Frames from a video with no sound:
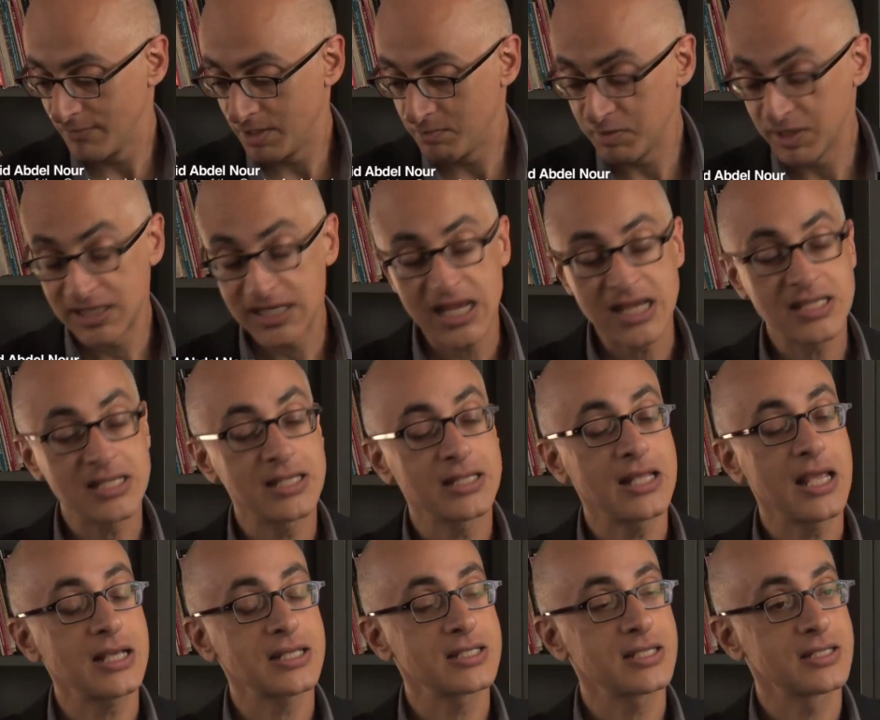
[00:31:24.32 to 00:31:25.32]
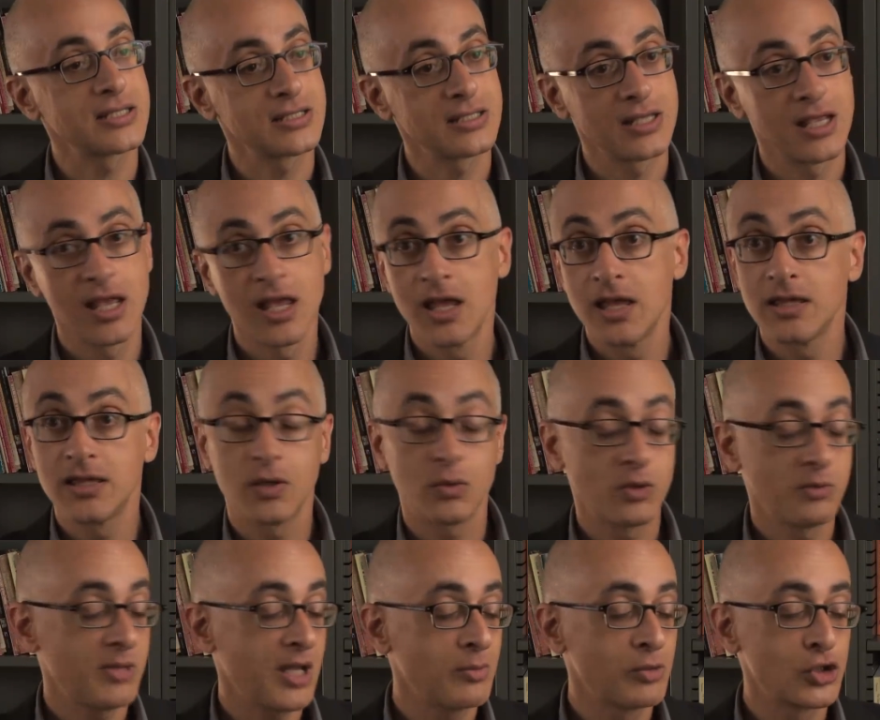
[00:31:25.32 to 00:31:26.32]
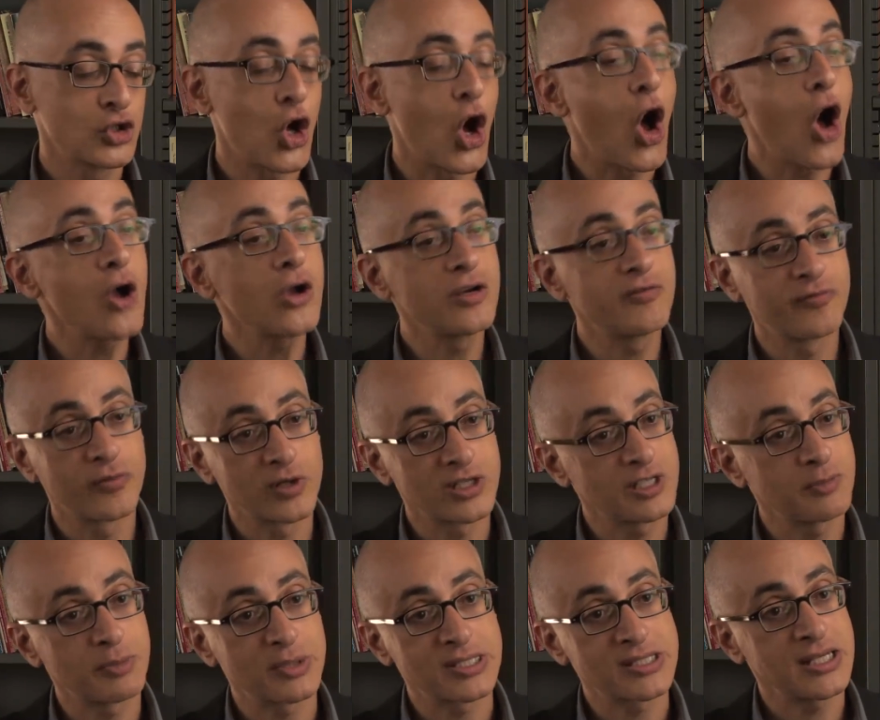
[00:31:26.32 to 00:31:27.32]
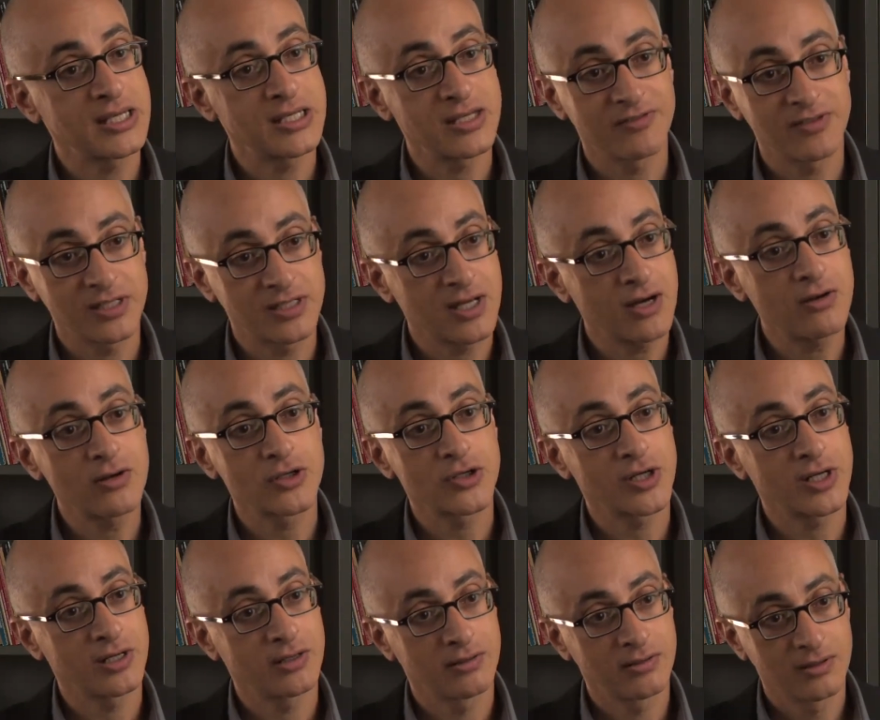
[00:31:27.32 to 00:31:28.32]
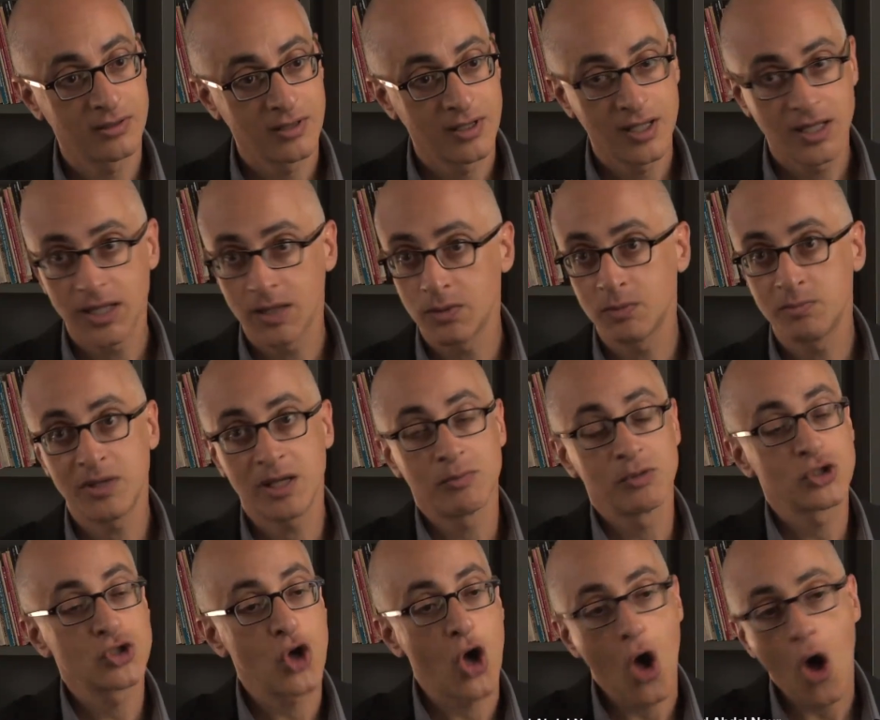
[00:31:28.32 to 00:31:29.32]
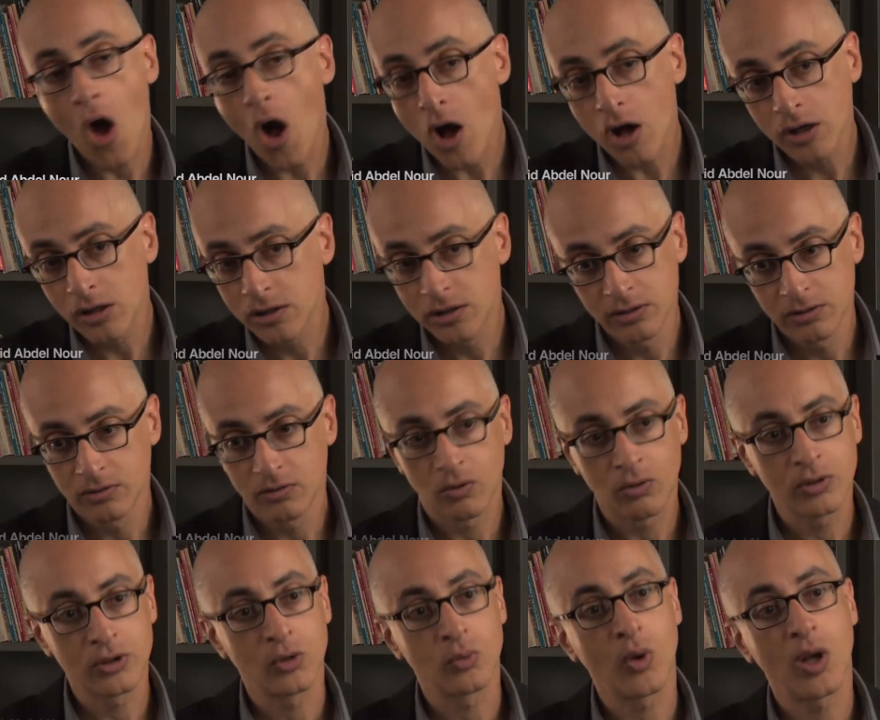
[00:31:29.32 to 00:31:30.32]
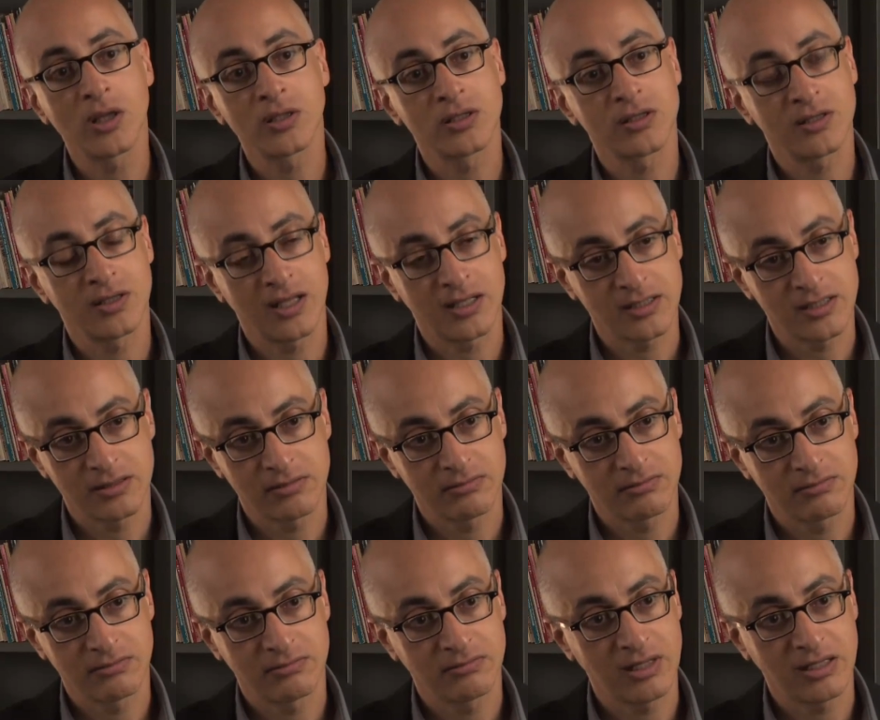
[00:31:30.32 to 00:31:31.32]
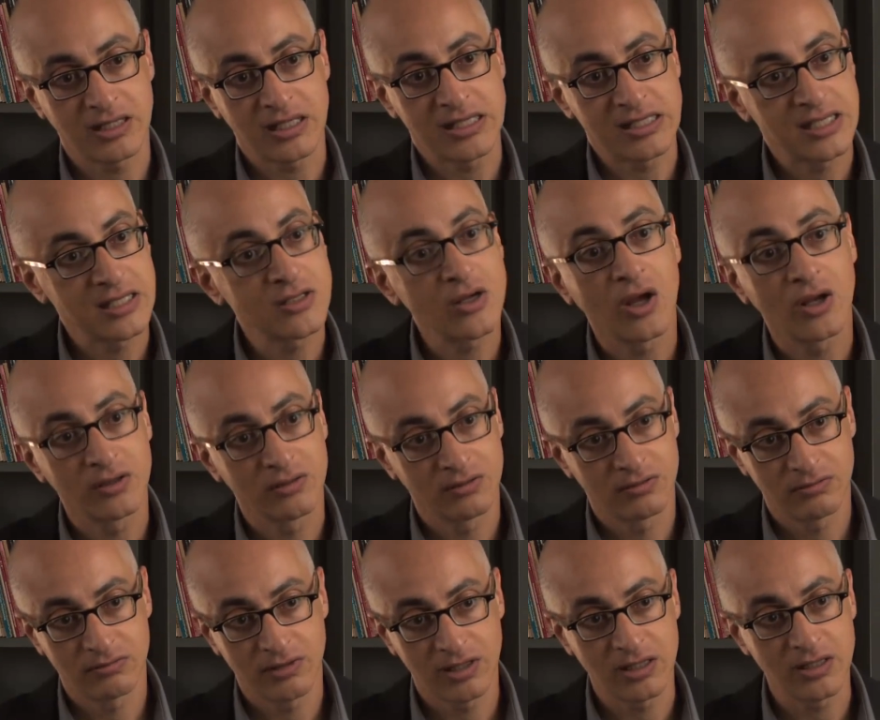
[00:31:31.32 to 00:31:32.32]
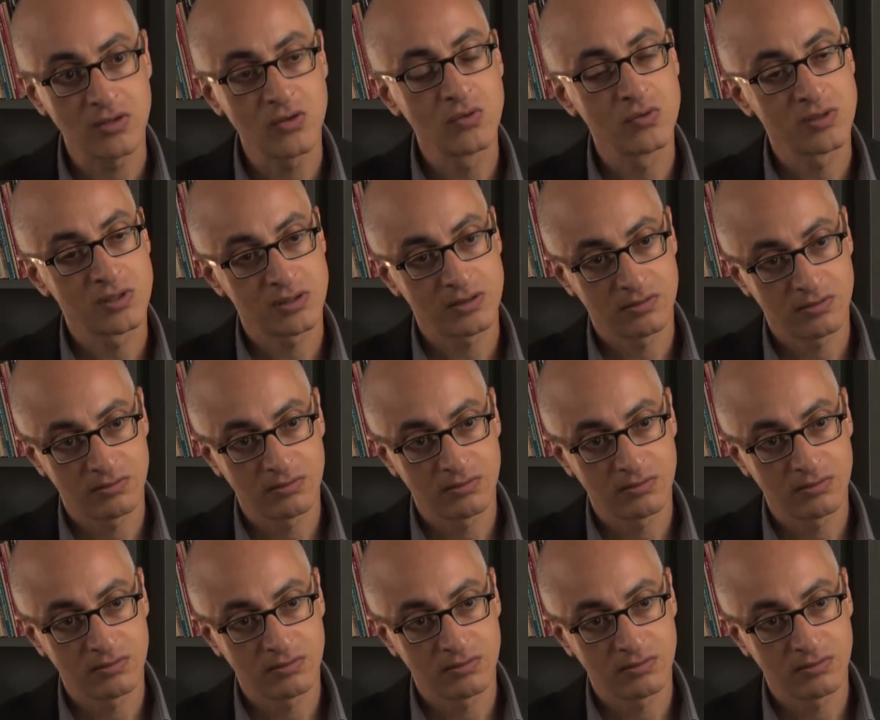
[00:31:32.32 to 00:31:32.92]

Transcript: Pay taxes. They wouldn't be able to hog 40% of the territory. They wouldn't be able to hog all the water that they sit on and use.